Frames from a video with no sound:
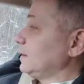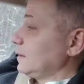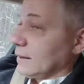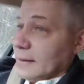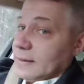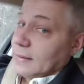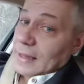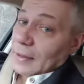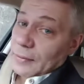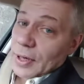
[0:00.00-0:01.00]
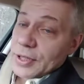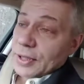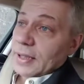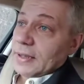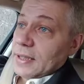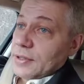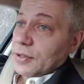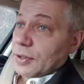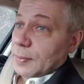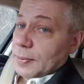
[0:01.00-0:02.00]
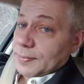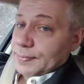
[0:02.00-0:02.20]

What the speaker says: It's not Russia that needs Europe.